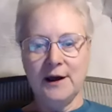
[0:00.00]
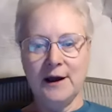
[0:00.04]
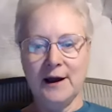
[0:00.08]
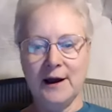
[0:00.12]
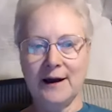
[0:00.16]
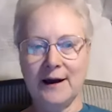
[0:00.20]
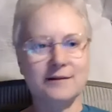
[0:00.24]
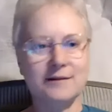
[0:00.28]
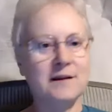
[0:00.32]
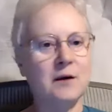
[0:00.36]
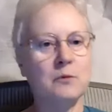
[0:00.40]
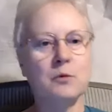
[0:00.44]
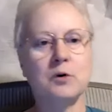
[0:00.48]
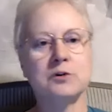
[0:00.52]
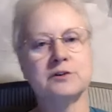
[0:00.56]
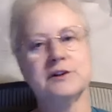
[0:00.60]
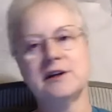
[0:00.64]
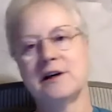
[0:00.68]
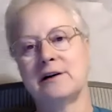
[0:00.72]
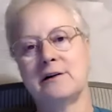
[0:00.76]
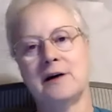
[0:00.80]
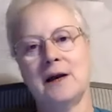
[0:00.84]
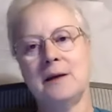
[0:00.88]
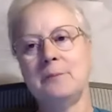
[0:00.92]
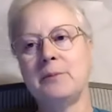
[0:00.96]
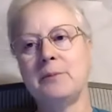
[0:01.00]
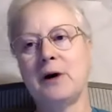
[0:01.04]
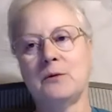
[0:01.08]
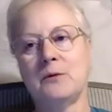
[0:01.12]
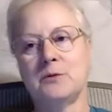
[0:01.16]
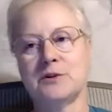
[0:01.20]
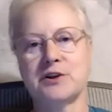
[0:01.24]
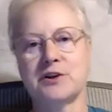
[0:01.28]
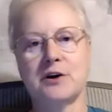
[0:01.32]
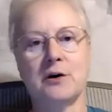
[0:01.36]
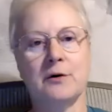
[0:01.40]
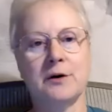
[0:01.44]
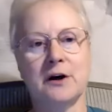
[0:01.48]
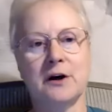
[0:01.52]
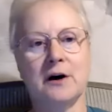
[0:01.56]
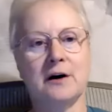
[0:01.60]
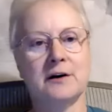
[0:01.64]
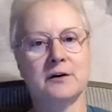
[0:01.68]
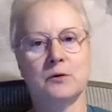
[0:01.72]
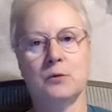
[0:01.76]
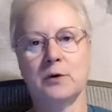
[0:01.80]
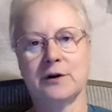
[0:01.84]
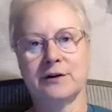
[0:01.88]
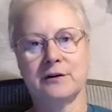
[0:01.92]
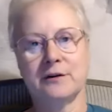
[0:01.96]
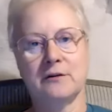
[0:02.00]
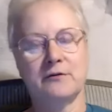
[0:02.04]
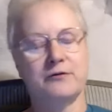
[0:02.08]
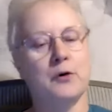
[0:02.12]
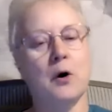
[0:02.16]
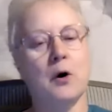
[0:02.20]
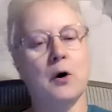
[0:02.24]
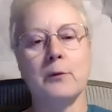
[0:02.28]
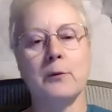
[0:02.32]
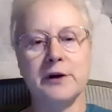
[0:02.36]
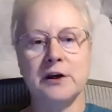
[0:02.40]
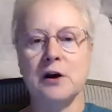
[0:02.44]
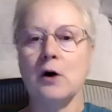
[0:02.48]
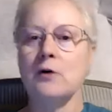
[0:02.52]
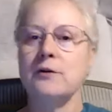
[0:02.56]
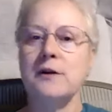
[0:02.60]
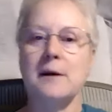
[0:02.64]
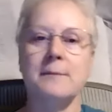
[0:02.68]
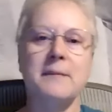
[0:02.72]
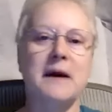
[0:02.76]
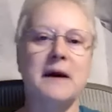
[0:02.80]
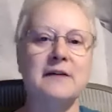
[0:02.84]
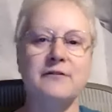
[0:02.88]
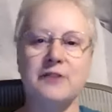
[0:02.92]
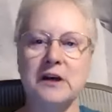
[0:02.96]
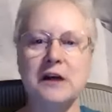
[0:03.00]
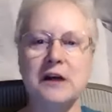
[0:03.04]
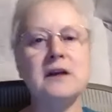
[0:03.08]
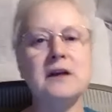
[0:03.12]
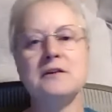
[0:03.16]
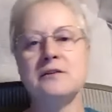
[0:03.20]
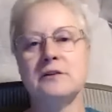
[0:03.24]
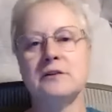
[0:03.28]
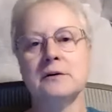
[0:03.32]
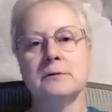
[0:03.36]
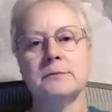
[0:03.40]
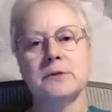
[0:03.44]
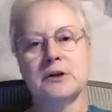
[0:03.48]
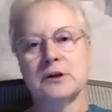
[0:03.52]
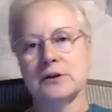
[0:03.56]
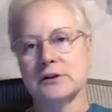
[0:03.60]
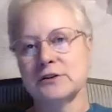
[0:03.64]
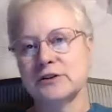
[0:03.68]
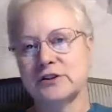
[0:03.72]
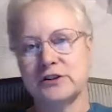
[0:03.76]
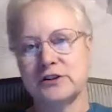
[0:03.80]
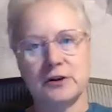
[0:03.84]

and they won't tell anybody what's going on. or where, for all we know, they may have eaten the birds.